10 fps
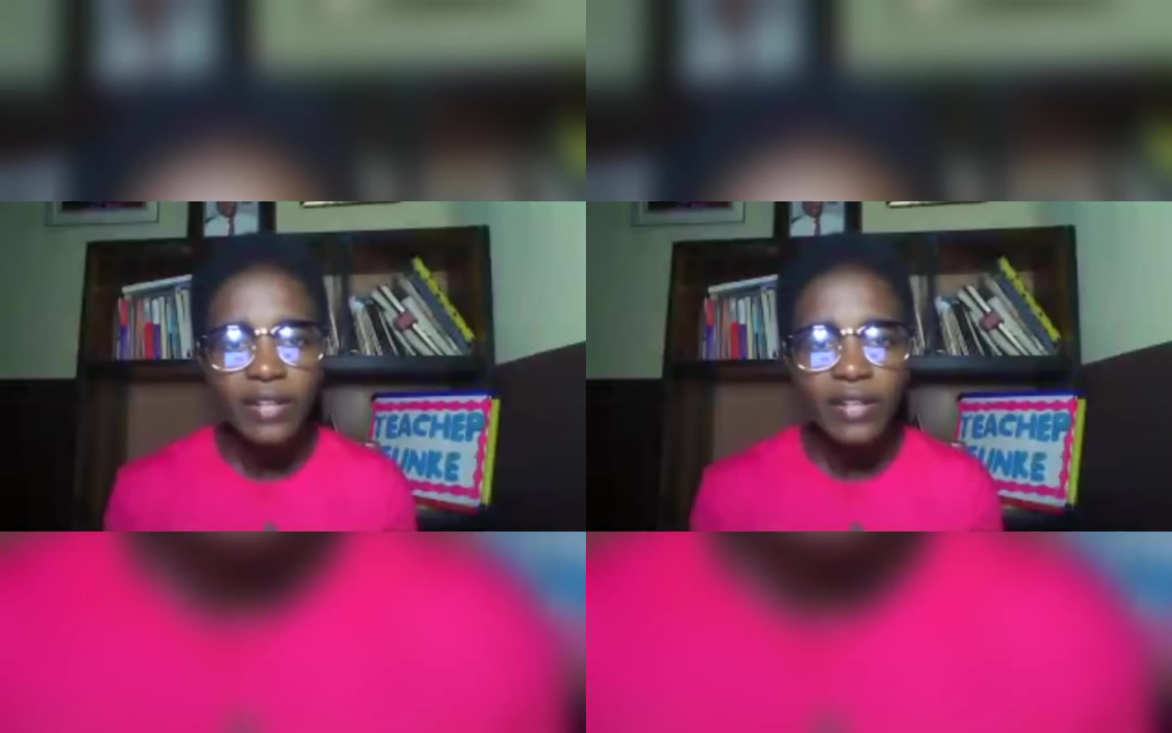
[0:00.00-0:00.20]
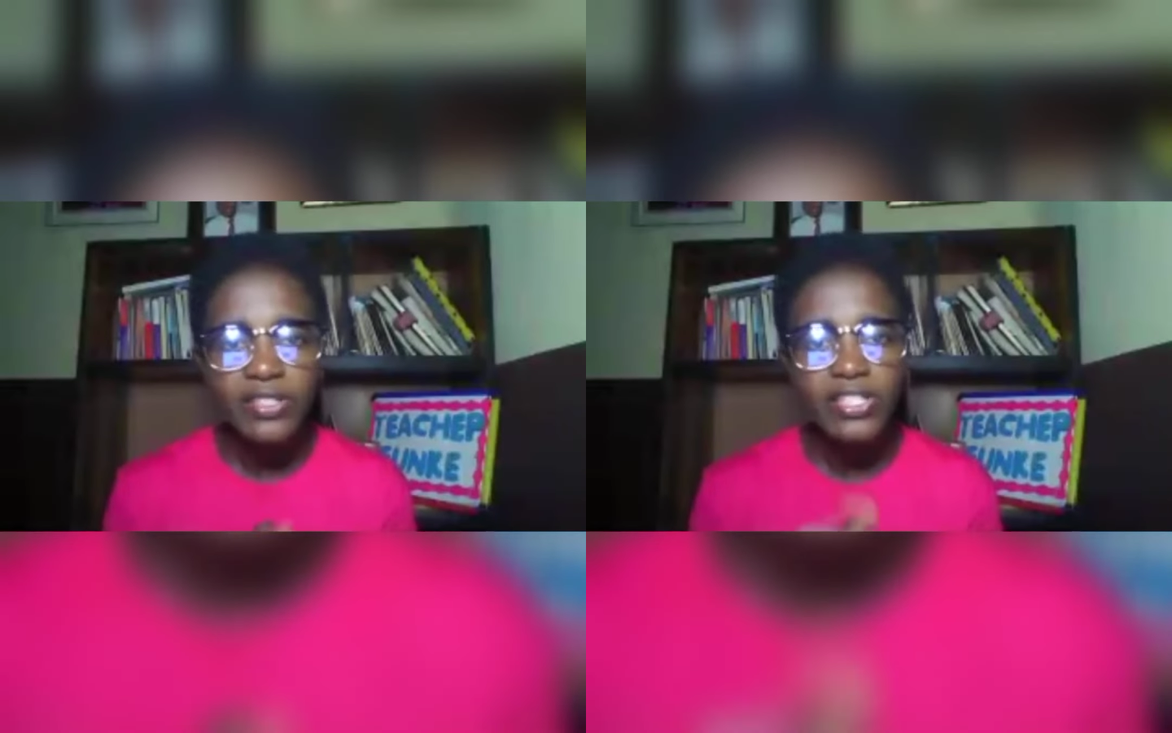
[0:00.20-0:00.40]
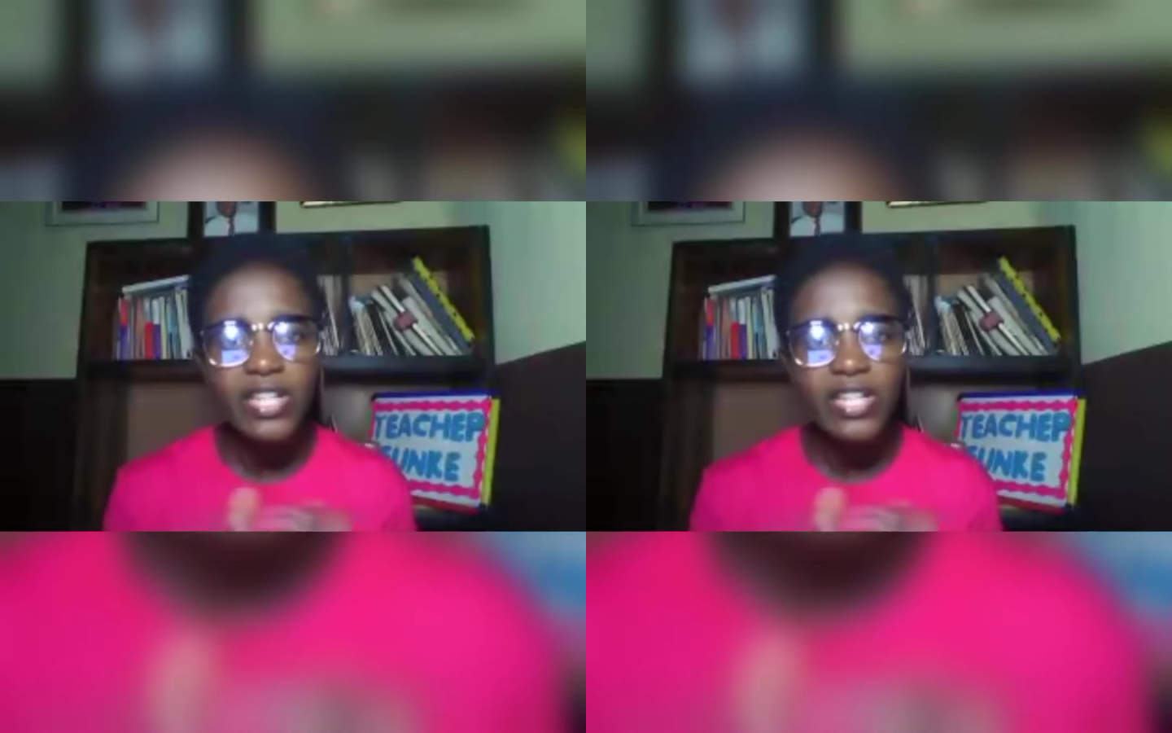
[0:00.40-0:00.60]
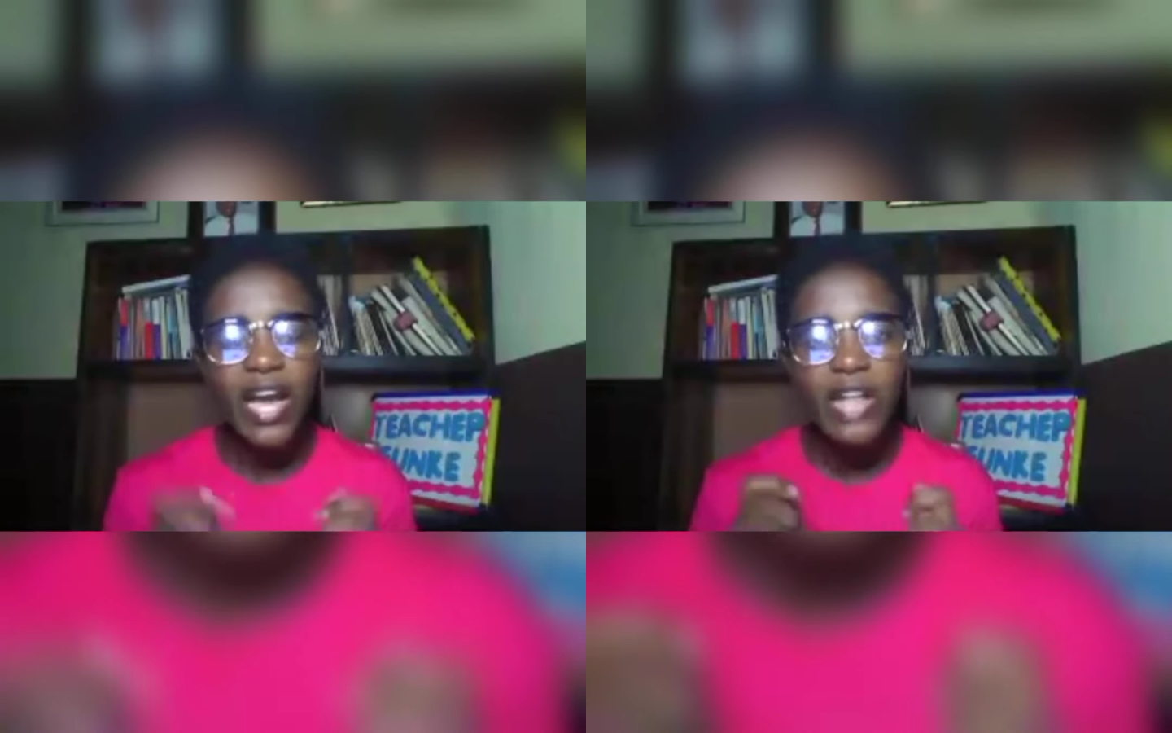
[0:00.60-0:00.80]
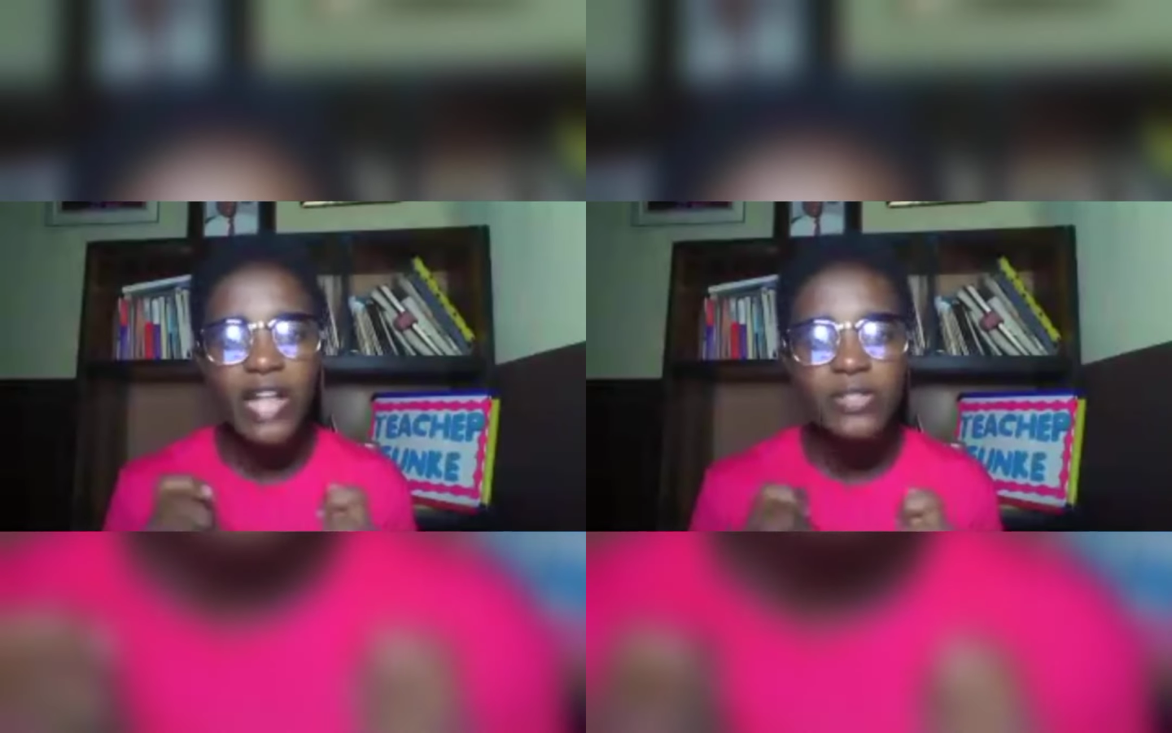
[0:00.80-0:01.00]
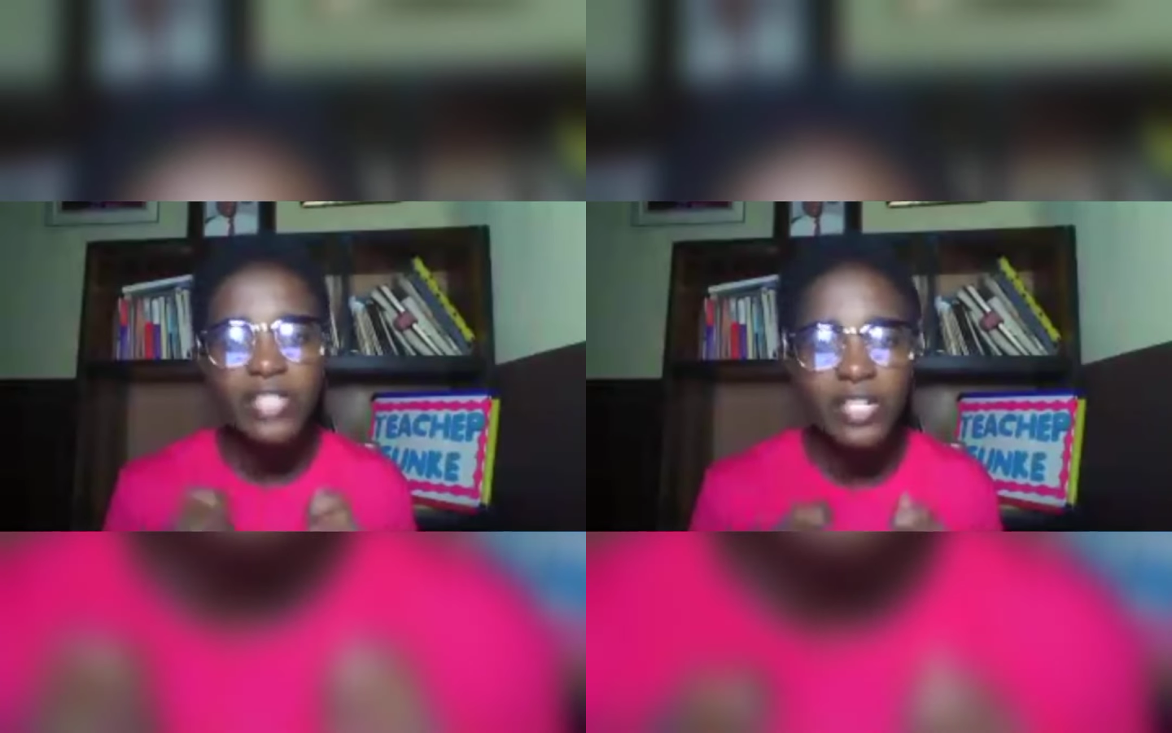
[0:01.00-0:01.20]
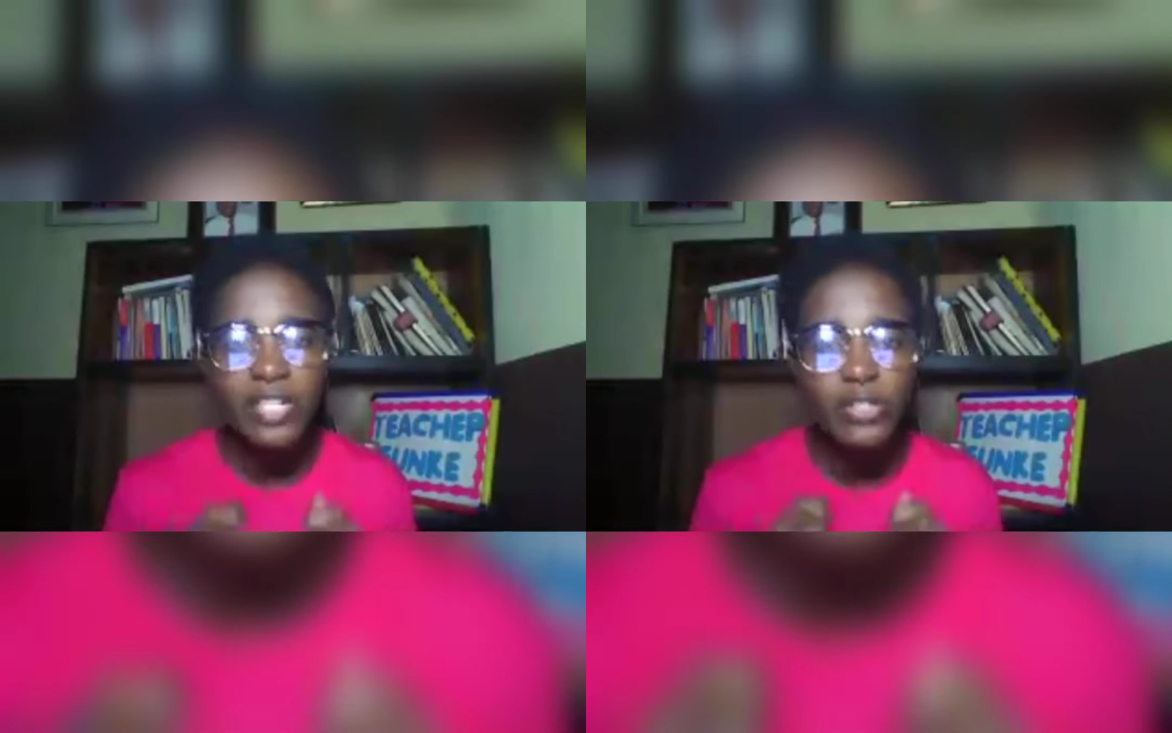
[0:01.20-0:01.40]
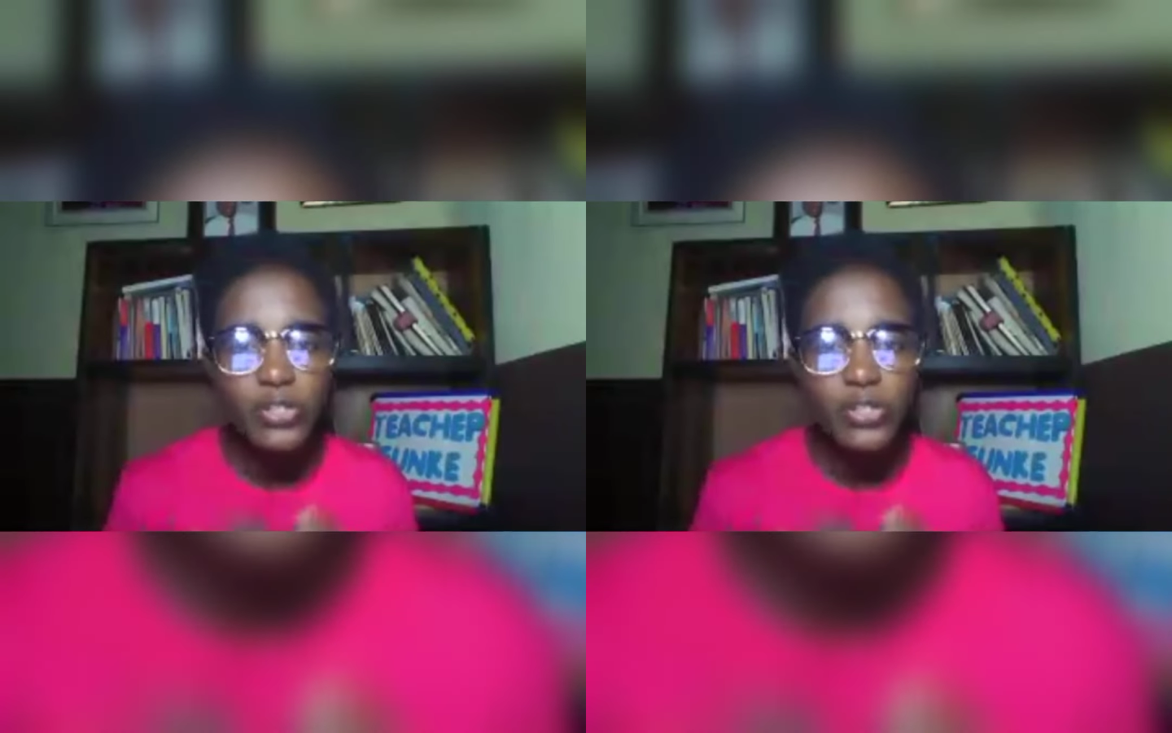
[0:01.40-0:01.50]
The teacher had to take